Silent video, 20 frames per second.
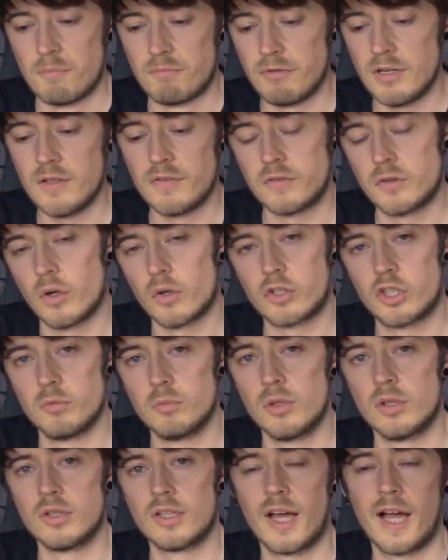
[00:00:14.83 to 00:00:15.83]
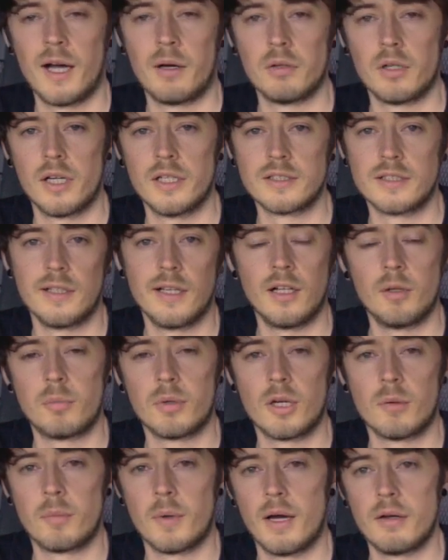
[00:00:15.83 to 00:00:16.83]
brief document that outlines a little
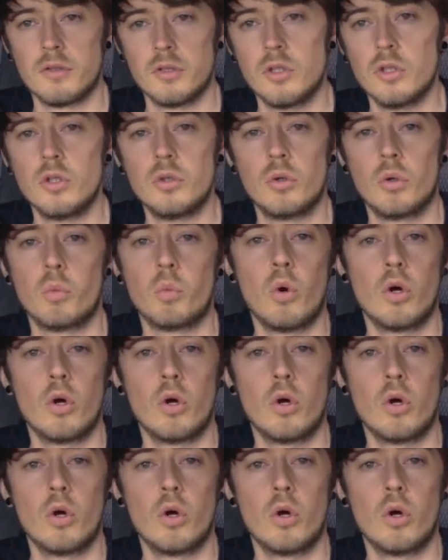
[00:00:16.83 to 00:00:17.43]
bit about you,